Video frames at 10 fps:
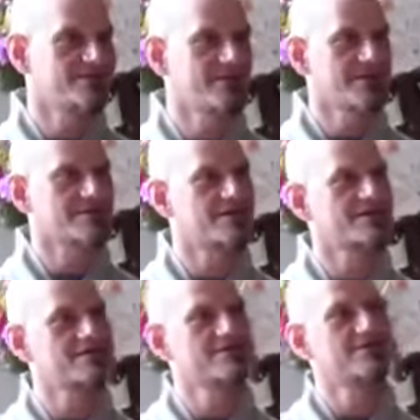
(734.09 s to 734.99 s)
Doesn't make
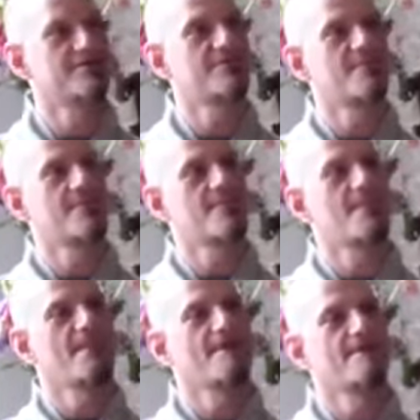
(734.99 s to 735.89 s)
sense.
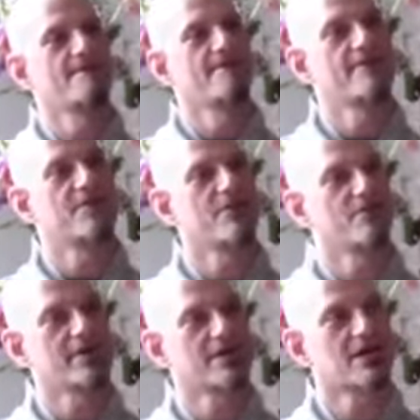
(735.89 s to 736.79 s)
So
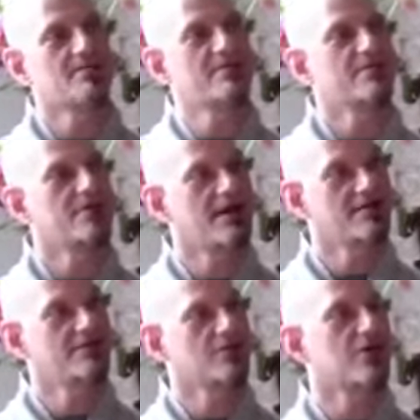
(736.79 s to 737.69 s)
when we come to
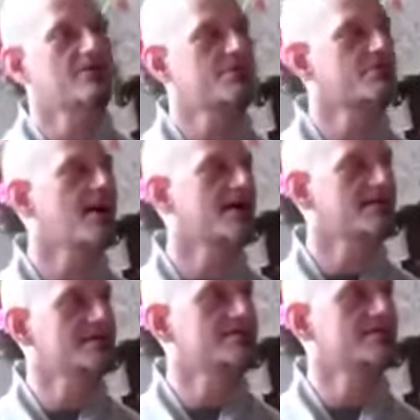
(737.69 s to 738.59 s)
life or come to
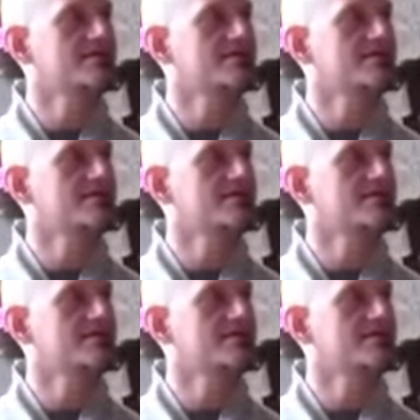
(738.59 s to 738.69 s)
practice